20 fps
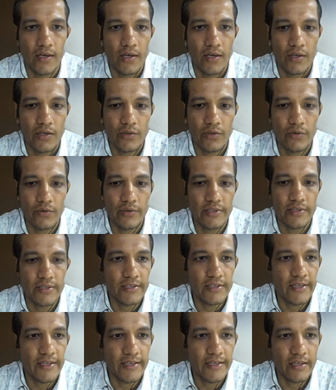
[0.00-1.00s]
So this
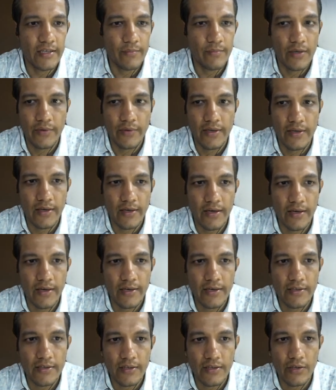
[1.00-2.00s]
is nothing but we can
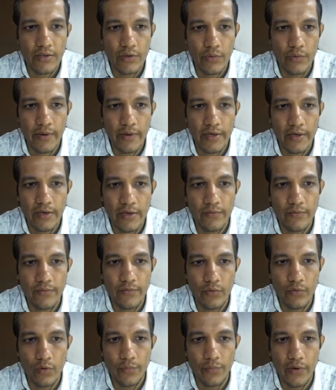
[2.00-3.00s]
write
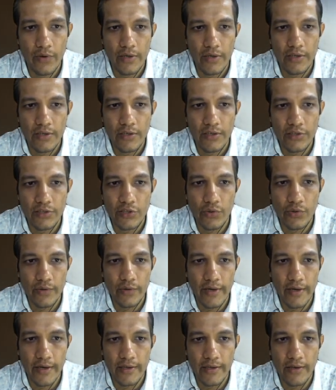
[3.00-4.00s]

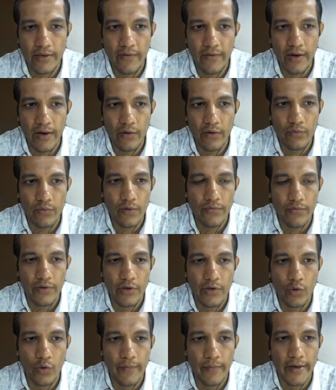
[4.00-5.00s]
24.09, the value of
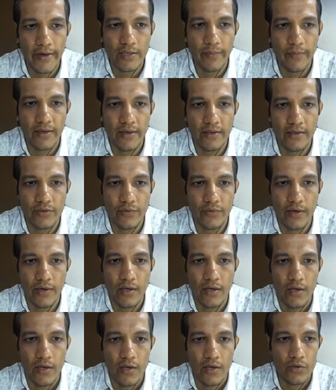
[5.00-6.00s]
u max by this one.
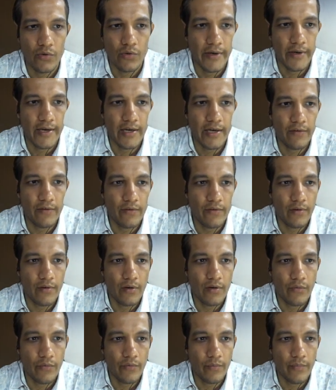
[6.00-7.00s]
So again, if
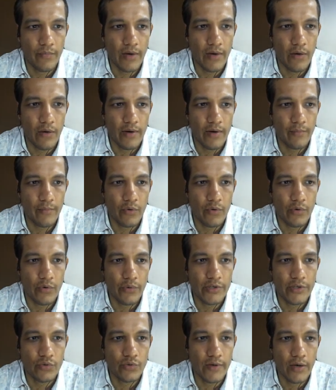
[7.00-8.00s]
our motto
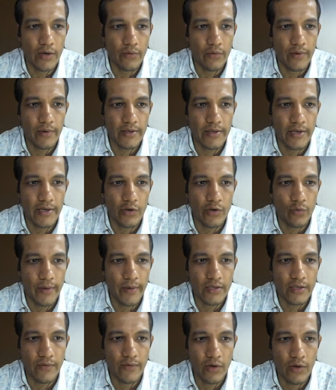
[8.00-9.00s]
is to calculate the u
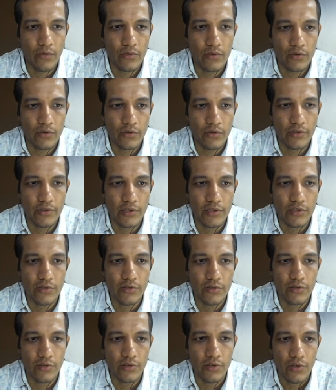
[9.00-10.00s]
max value, so just